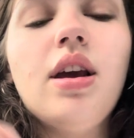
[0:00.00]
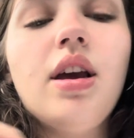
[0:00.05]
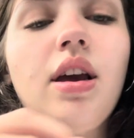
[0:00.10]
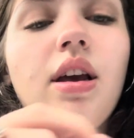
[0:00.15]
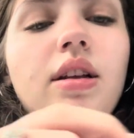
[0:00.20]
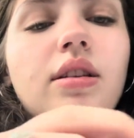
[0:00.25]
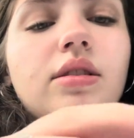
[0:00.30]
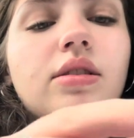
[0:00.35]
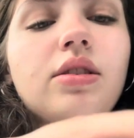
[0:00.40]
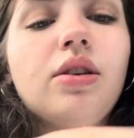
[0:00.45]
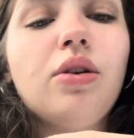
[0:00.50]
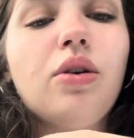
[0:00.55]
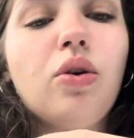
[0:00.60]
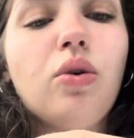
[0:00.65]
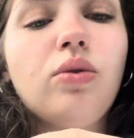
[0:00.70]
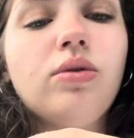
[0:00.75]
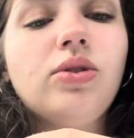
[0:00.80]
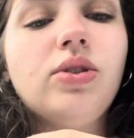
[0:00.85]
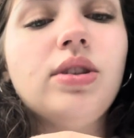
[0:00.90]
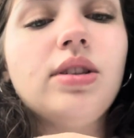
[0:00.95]
and
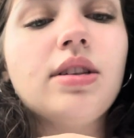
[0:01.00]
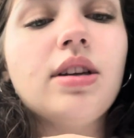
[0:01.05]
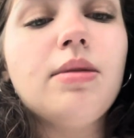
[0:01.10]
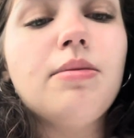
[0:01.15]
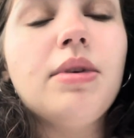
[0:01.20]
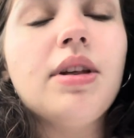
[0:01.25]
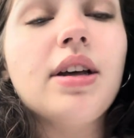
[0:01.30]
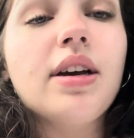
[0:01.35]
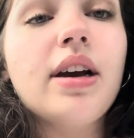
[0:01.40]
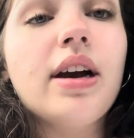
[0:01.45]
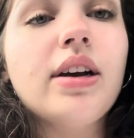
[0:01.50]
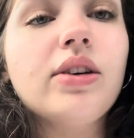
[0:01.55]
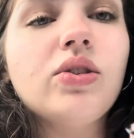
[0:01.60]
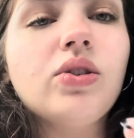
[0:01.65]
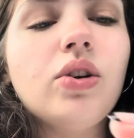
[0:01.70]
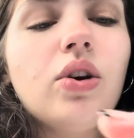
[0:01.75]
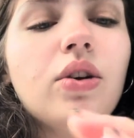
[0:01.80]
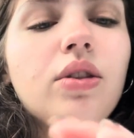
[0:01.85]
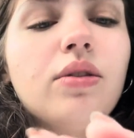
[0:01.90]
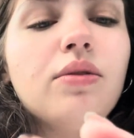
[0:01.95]
so she's going to be like
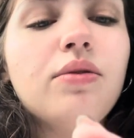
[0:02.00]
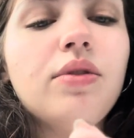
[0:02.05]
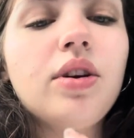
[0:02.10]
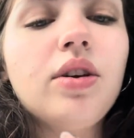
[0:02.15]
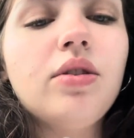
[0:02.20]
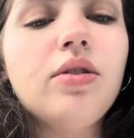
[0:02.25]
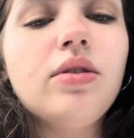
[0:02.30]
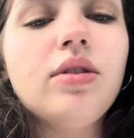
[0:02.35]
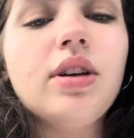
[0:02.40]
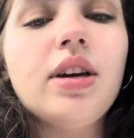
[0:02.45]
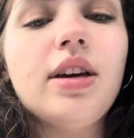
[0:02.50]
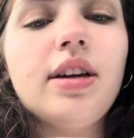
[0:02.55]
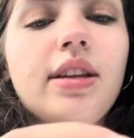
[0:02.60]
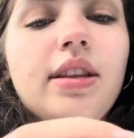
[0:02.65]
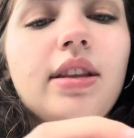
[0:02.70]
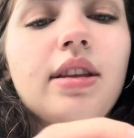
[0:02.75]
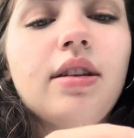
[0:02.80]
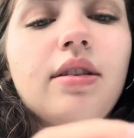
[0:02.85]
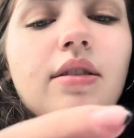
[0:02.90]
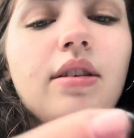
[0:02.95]
actually on the field
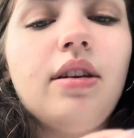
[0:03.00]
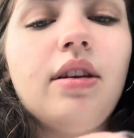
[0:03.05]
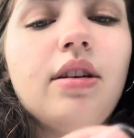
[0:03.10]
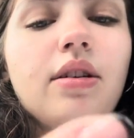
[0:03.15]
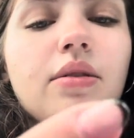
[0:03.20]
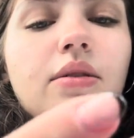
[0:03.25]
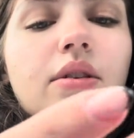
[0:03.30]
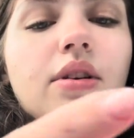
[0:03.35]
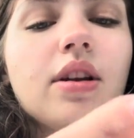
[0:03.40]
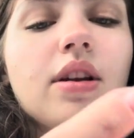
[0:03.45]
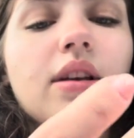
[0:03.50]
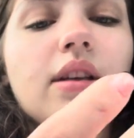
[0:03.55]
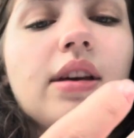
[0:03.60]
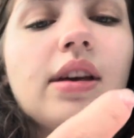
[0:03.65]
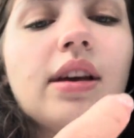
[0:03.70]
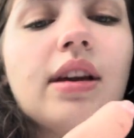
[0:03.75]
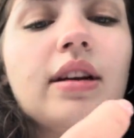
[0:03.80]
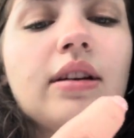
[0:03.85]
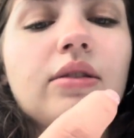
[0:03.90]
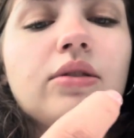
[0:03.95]
and you know they're going to like
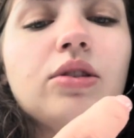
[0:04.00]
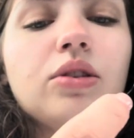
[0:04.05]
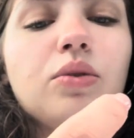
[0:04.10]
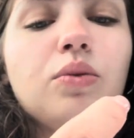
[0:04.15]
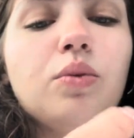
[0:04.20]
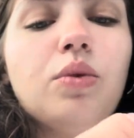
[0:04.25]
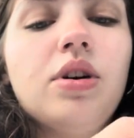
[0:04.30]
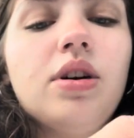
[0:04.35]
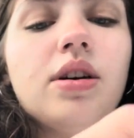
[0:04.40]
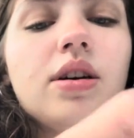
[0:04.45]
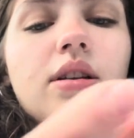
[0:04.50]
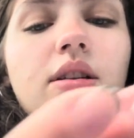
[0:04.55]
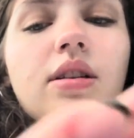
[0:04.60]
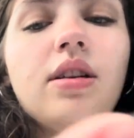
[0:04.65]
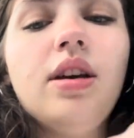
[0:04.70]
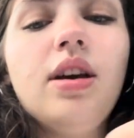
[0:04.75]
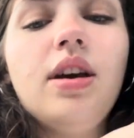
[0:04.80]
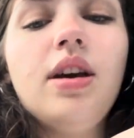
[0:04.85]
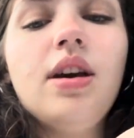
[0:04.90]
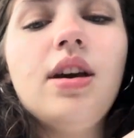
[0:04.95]
announce who won.
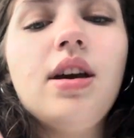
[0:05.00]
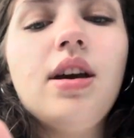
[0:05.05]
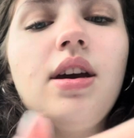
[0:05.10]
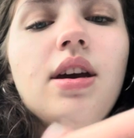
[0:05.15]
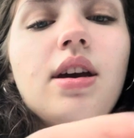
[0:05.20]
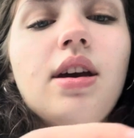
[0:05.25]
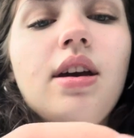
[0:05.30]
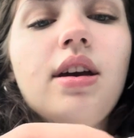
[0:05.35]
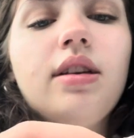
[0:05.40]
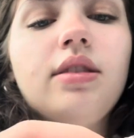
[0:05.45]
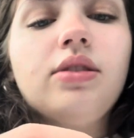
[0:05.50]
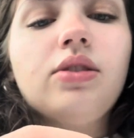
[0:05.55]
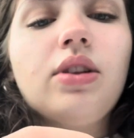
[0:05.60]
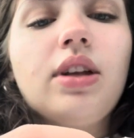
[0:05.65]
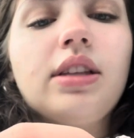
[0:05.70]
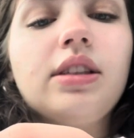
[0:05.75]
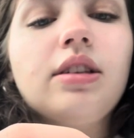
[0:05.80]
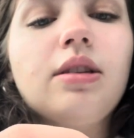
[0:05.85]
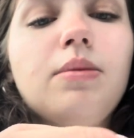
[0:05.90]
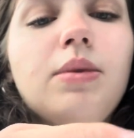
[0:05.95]
So
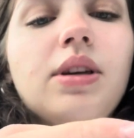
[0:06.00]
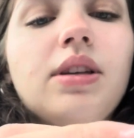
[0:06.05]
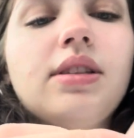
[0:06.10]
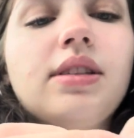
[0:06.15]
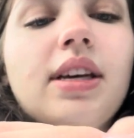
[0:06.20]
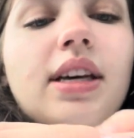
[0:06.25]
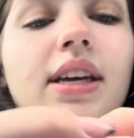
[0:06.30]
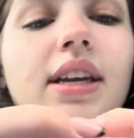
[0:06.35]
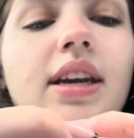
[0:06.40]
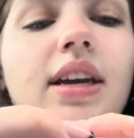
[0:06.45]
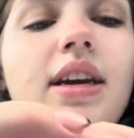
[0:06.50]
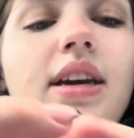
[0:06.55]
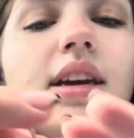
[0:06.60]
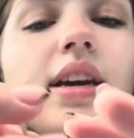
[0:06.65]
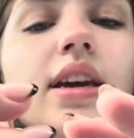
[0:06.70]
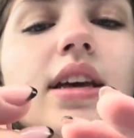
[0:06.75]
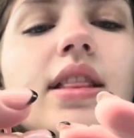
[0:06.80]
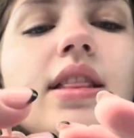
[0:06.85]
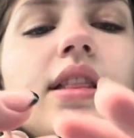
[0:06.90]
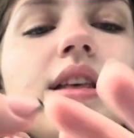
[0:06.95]
that's going to be
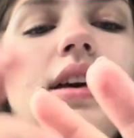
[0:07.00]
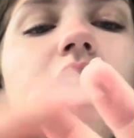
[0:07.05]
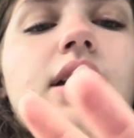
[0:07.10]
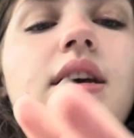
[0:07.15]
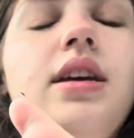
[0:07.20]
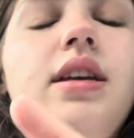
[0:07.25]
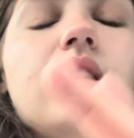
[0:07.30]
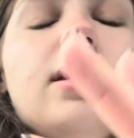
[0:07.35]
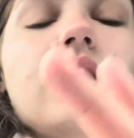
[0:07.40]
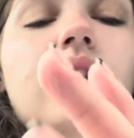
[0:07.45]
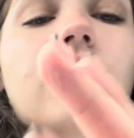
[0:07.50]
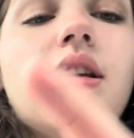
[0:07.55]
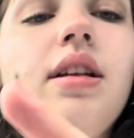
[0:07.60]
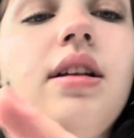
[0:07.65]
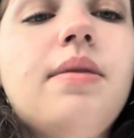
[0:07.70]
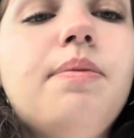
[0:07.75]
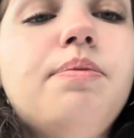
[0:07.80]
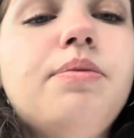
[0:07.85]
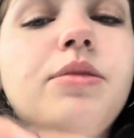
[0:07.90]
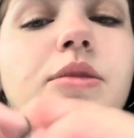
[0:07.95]
exciting and then
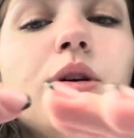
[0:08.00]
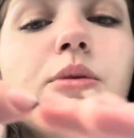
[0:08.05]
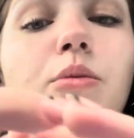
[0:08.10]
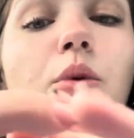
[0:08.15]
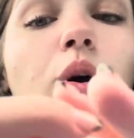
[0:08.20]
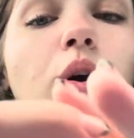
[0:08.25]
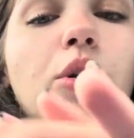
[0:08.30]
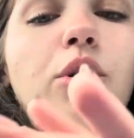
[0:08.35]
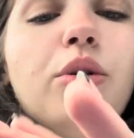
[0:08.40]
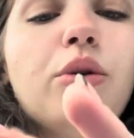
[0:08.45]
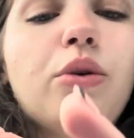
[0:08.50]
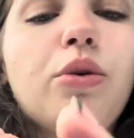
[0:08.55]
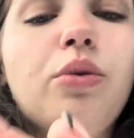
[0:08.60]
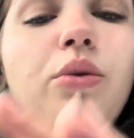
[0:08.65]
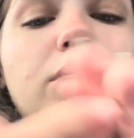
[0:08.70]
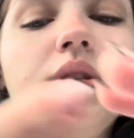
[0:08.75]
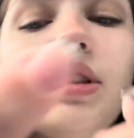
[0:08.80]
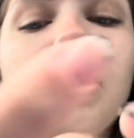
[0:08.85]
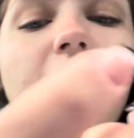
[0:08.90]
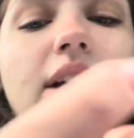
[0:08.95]
tomorrow
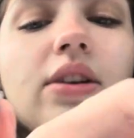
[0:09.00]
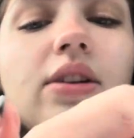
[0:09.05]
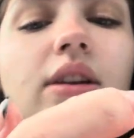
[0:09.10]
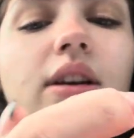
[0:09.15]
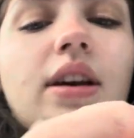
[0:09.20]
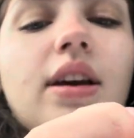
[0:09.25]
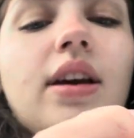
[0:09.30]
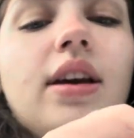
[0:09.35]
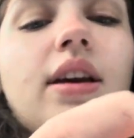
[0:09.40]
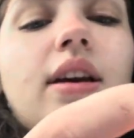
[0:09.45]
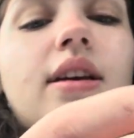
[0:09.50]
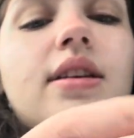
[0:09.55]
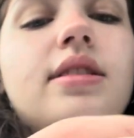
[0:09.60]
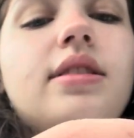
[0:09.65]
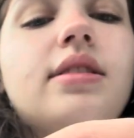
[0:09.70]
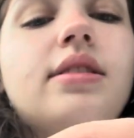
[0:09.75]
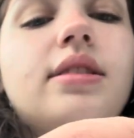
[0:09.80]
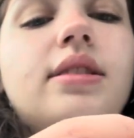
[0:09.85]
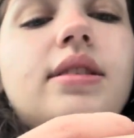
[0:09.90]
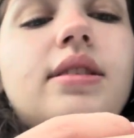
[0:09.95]
Saturday
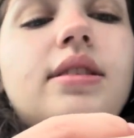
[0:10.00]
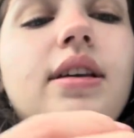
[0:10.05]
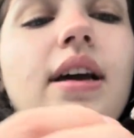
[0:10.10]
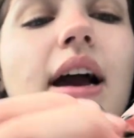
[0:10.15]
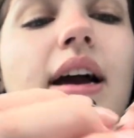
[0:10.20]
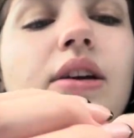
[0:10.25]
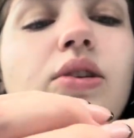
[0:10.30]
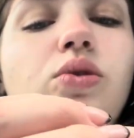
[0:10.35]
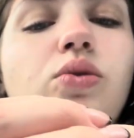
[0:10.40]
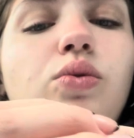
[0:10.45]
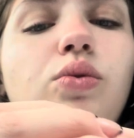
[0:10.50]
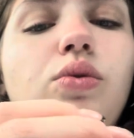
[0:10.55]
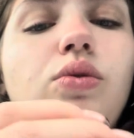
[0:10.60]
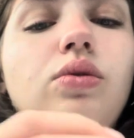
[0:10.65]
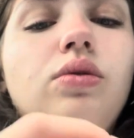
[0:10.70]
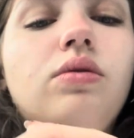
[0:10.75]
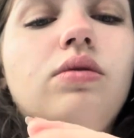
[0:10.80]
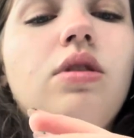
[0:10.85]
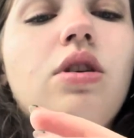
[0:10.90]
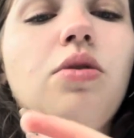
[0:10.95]
is
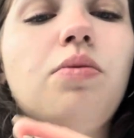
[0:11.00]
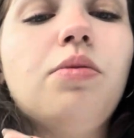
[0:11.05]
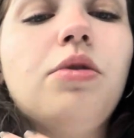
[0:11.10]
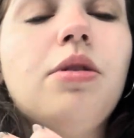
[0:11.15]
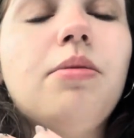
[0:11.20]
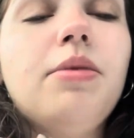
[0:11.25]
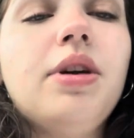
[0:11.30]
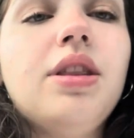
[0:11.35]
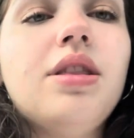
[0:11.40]
actual homecoming,